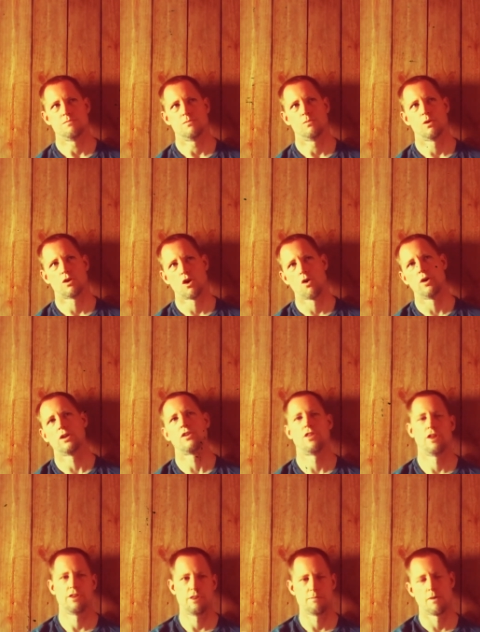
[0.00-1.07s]
will go into
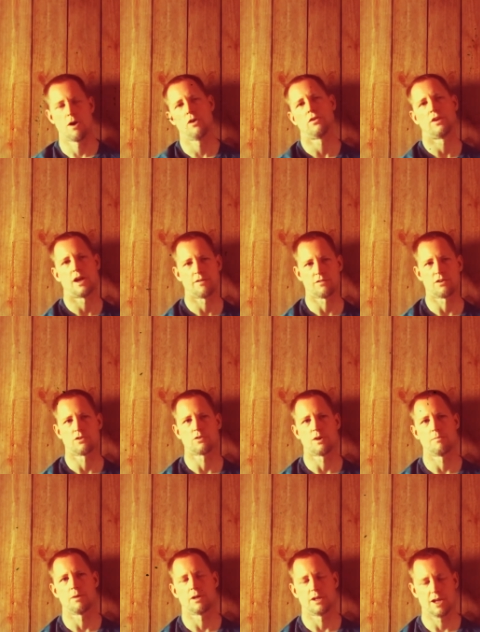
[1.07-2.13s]
the motor after it's
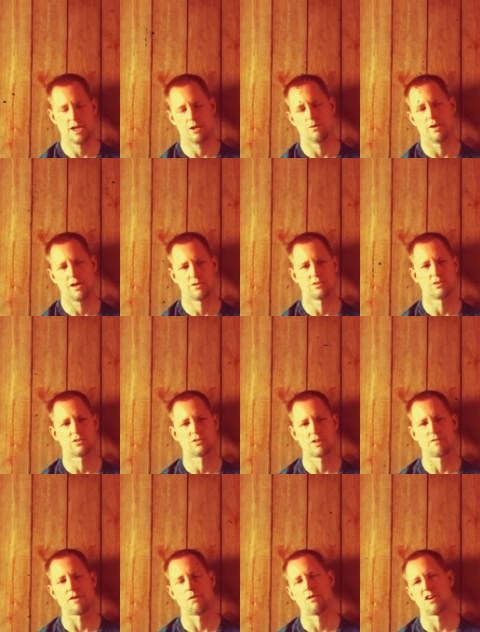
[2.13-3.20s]
rebuilt anyway, so it's stuff
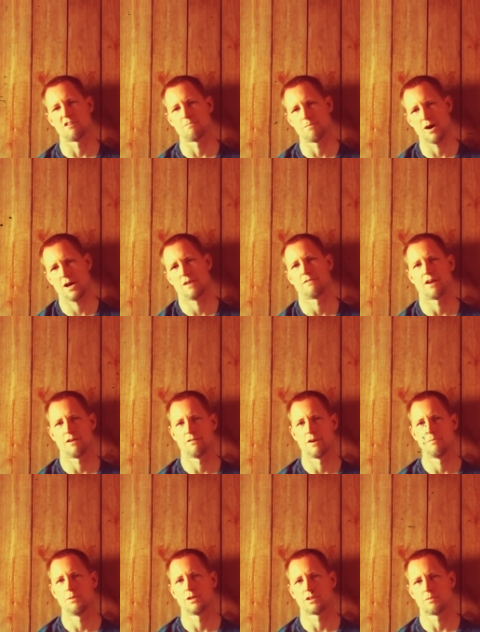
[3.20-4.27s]
I would have bought if I
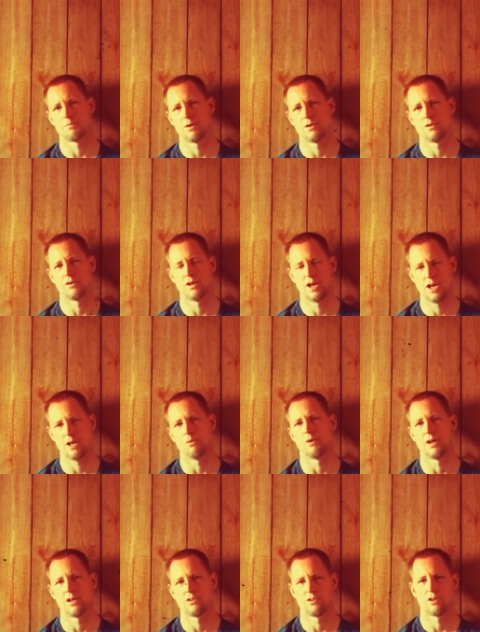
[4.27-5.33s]
rebuilt the motor
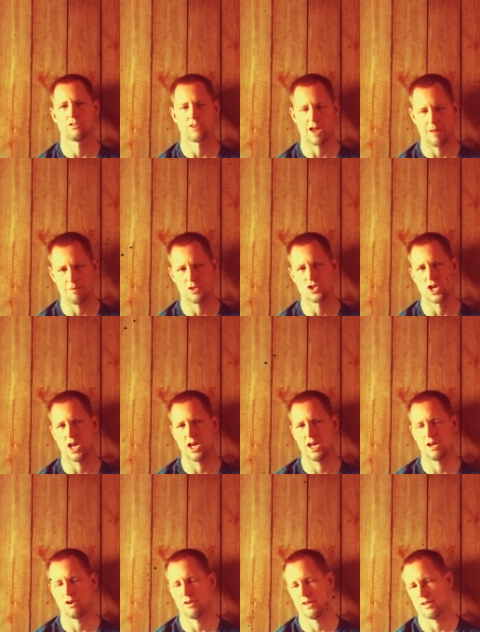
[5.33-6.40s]
anyways, you know, timing chain,
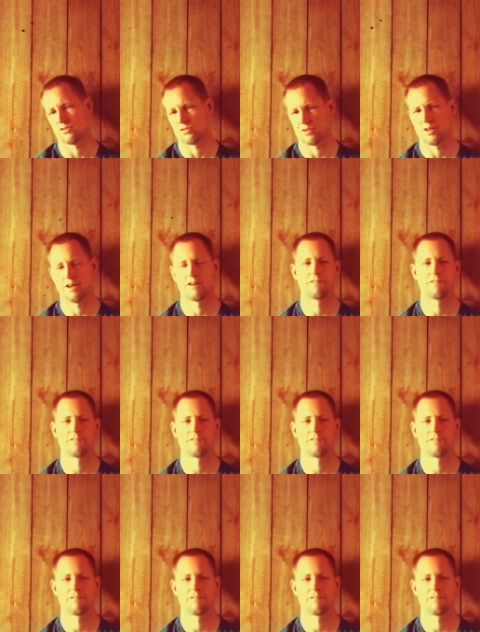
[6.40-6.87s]
all that stuff.